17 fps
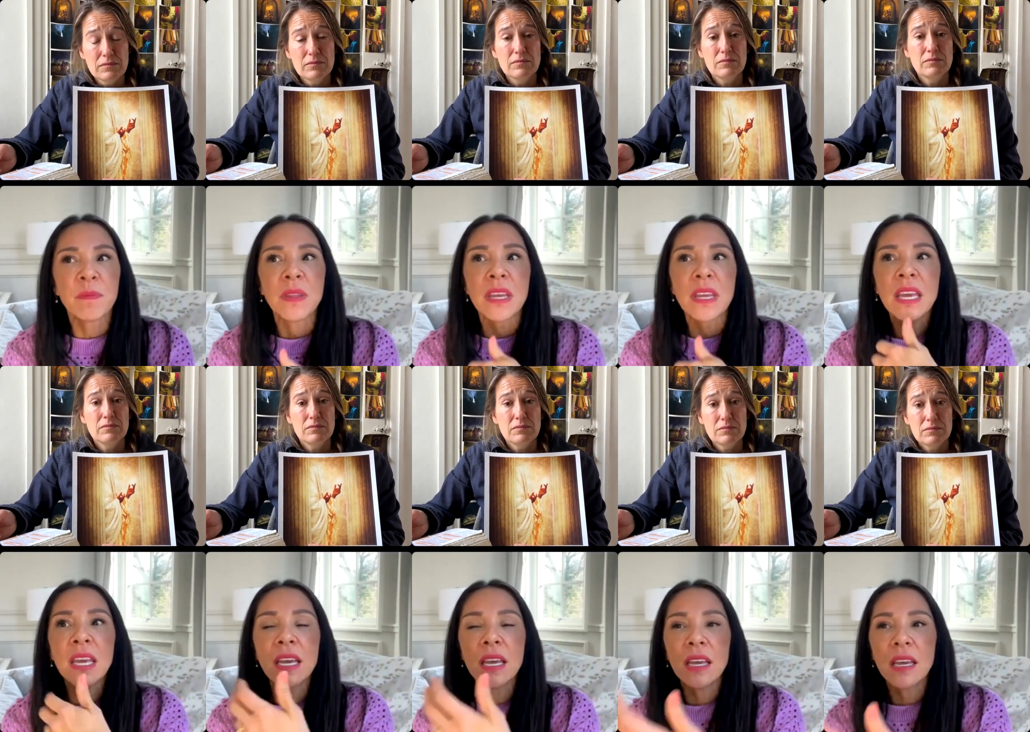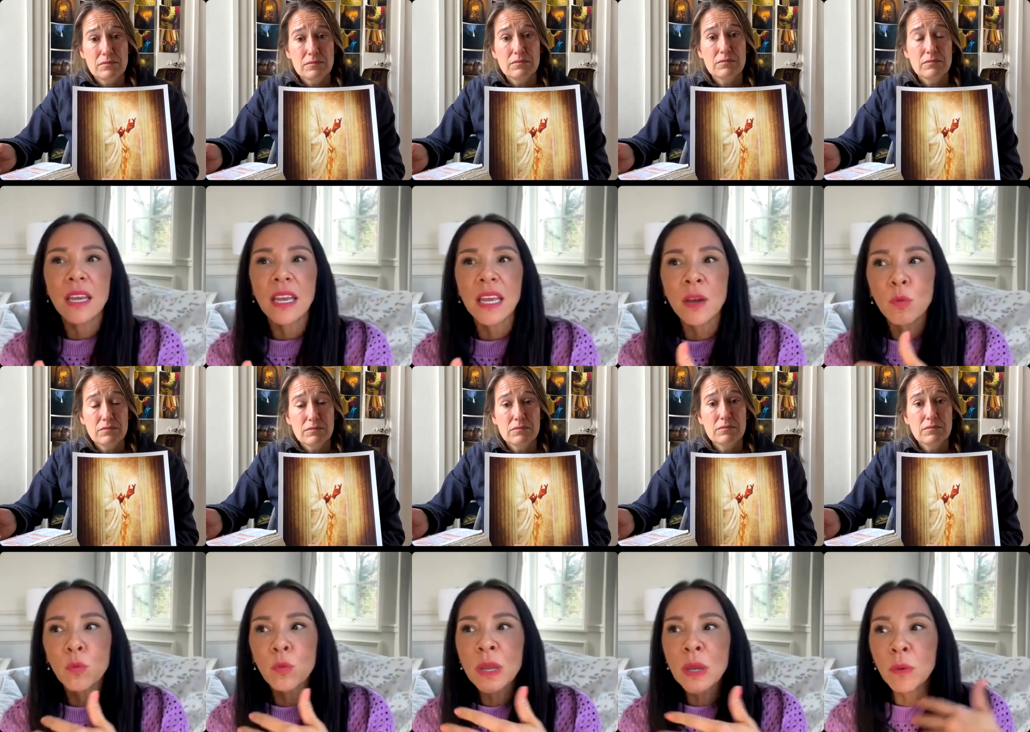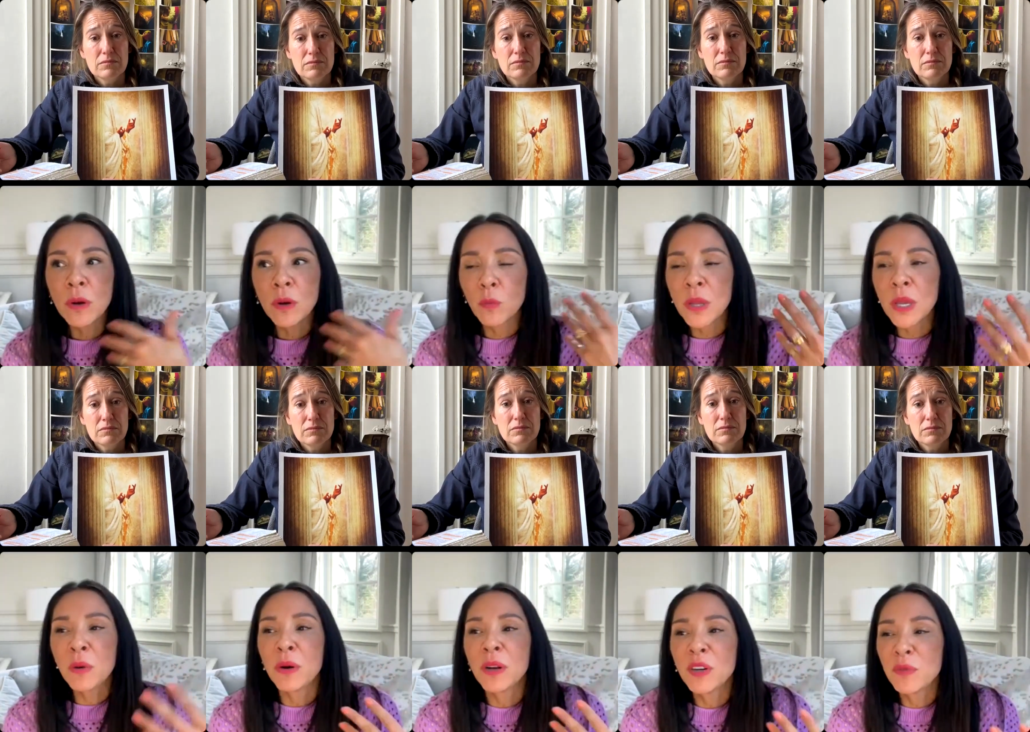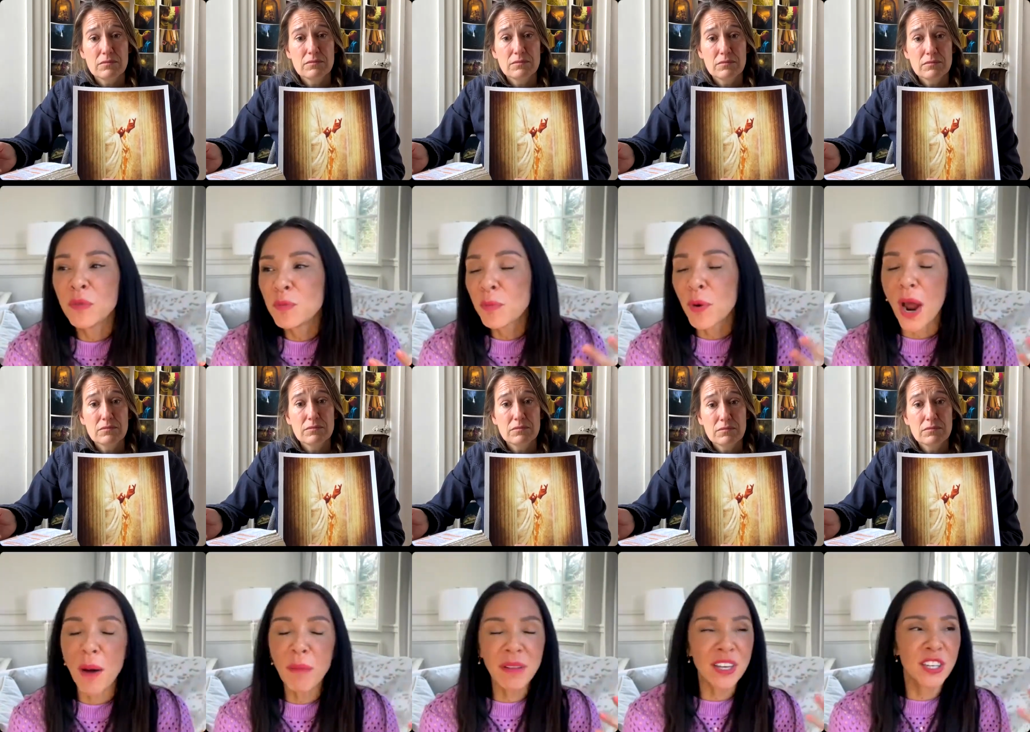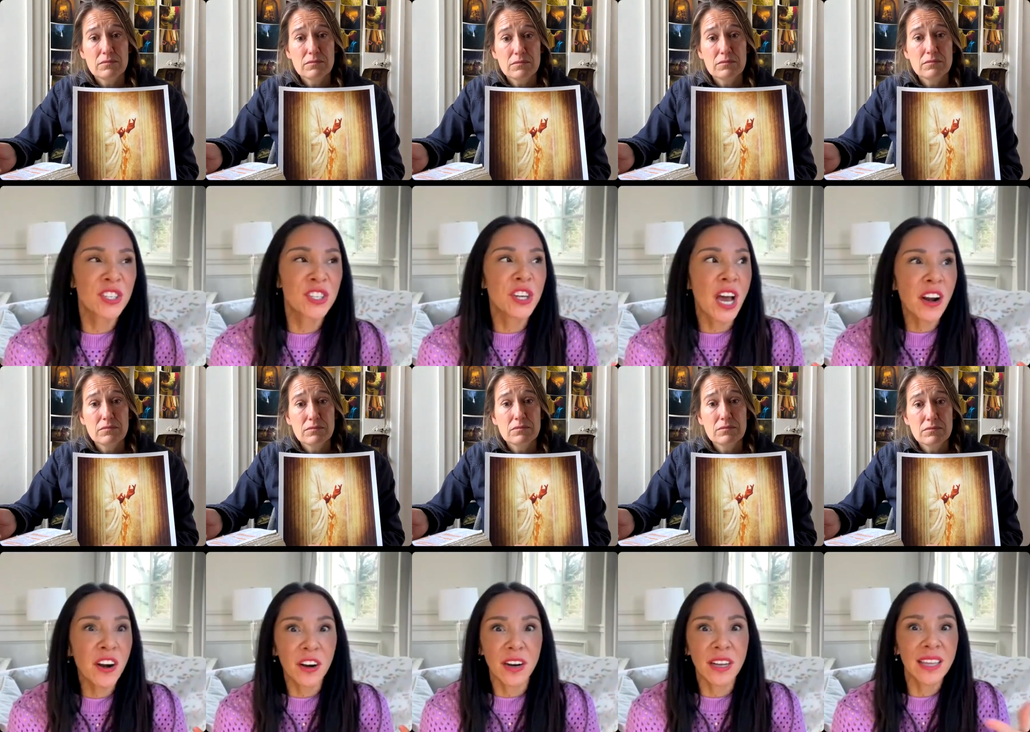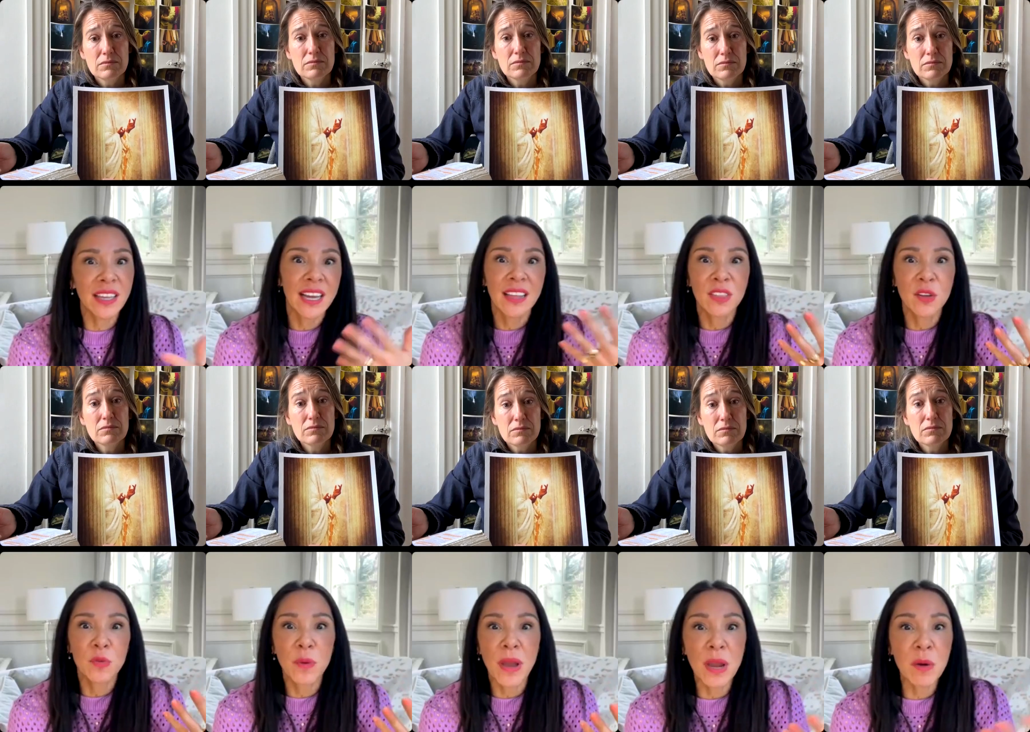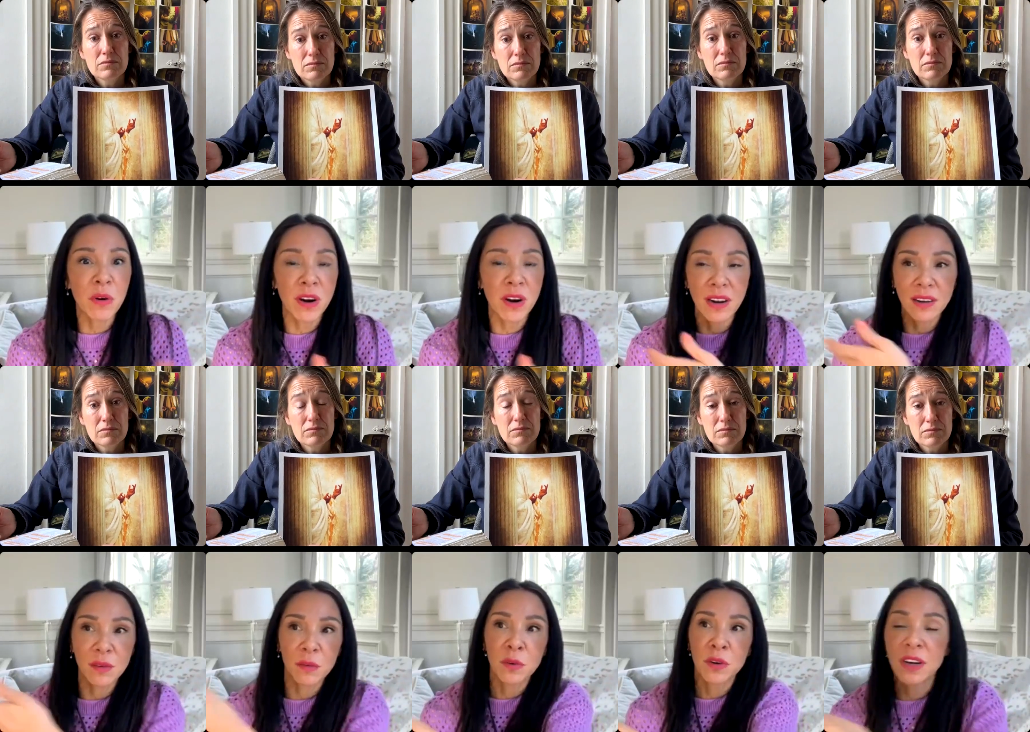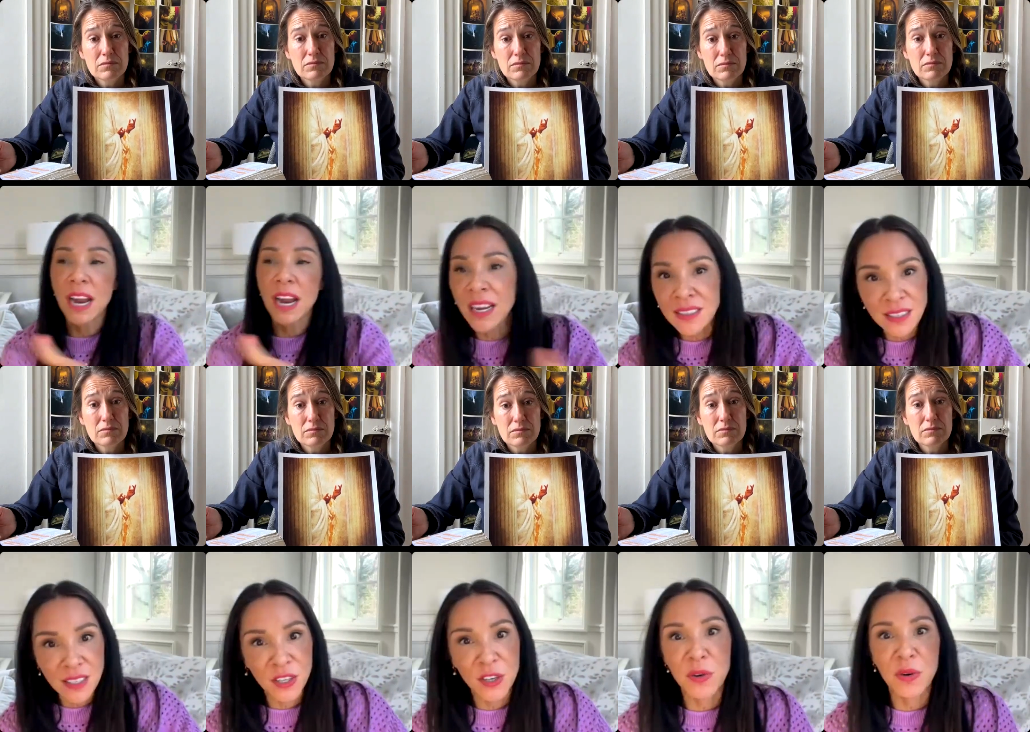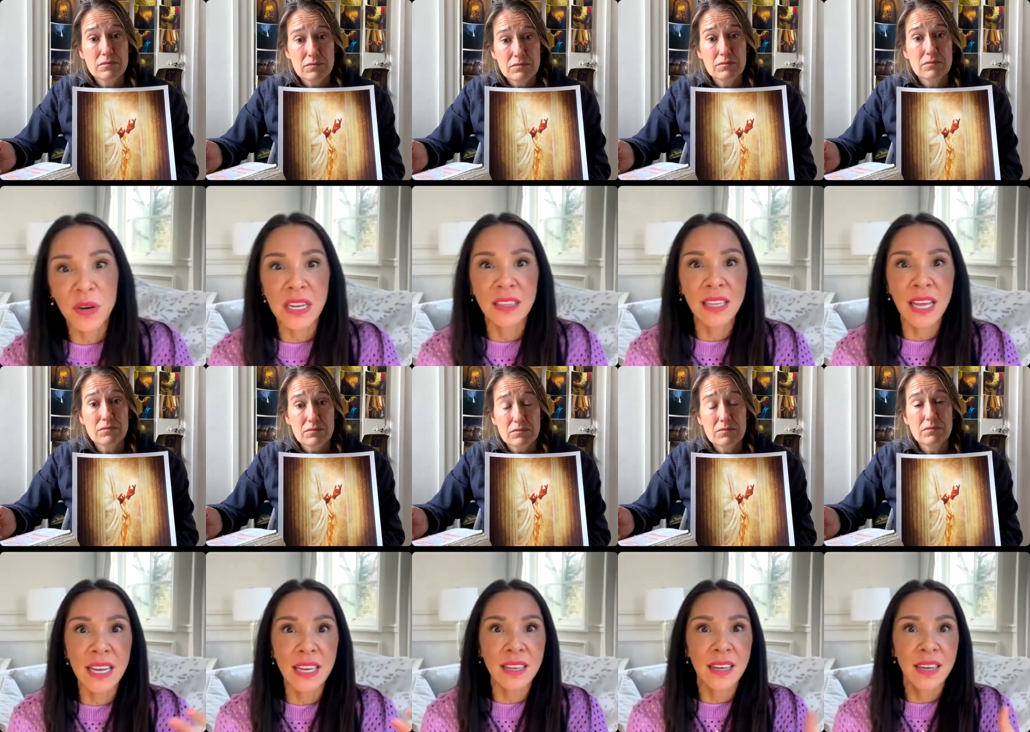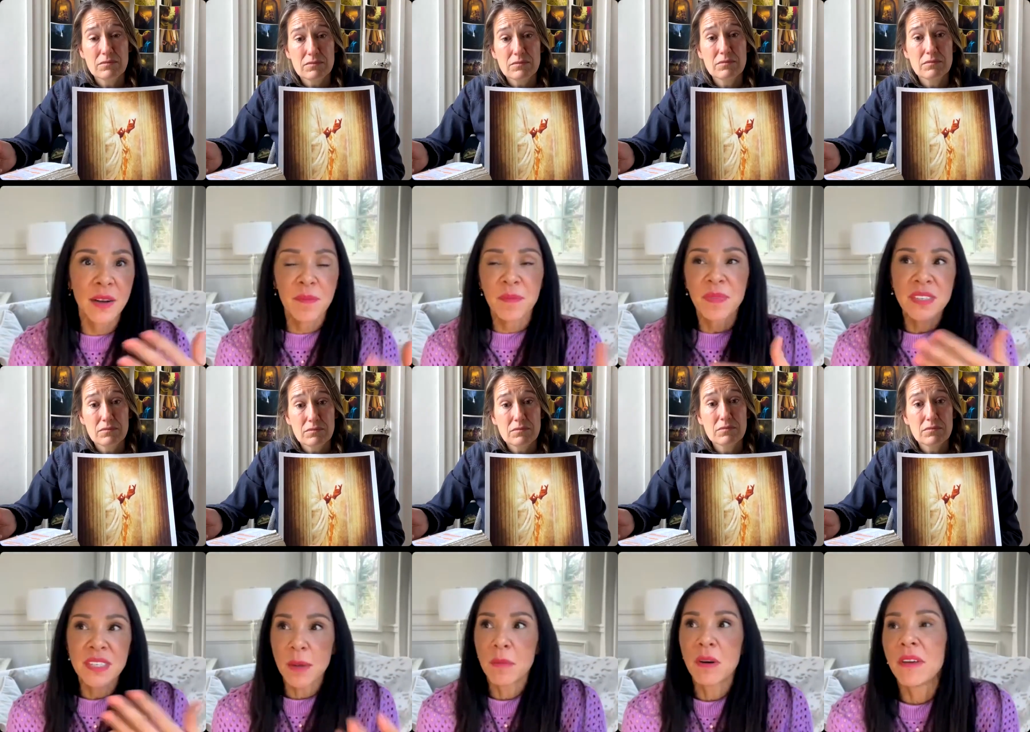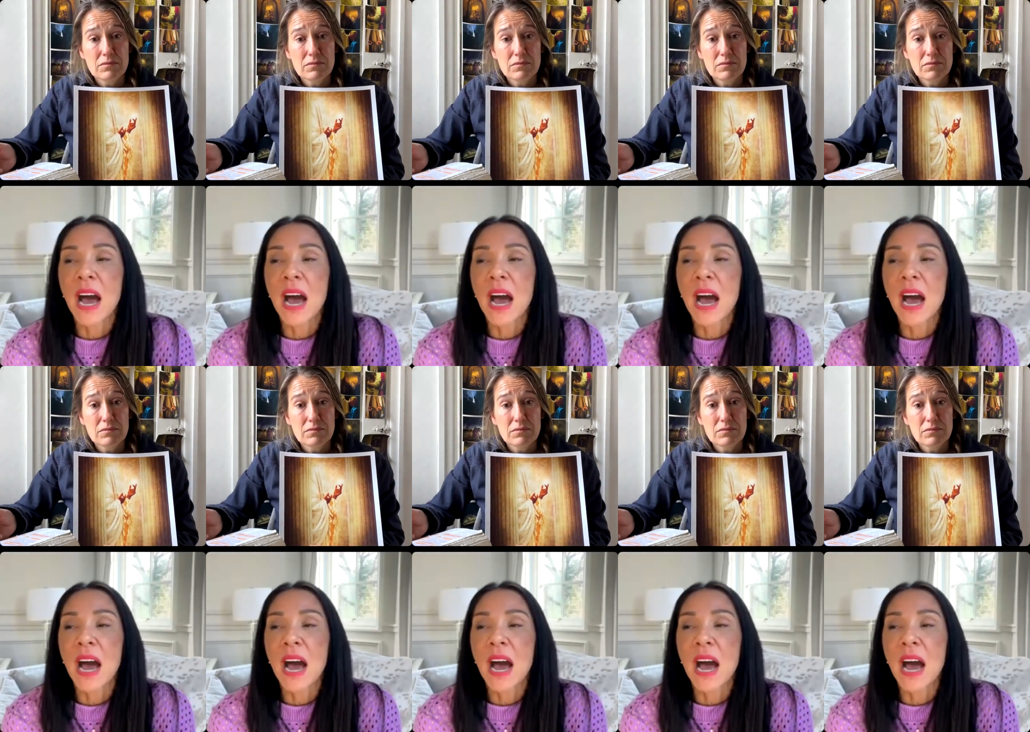Speaker 1: it it we would we would probably shudder at like the way we're we're executing like some of it.